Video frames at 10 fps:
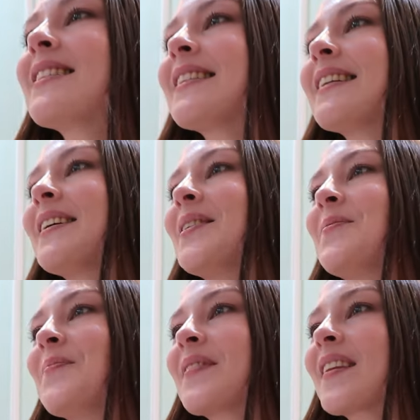It's in
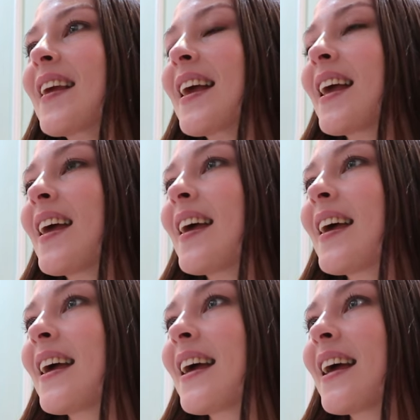more like
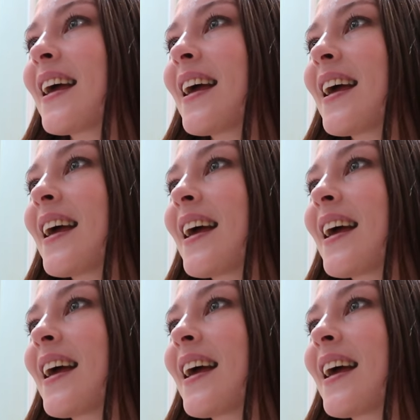trendy way.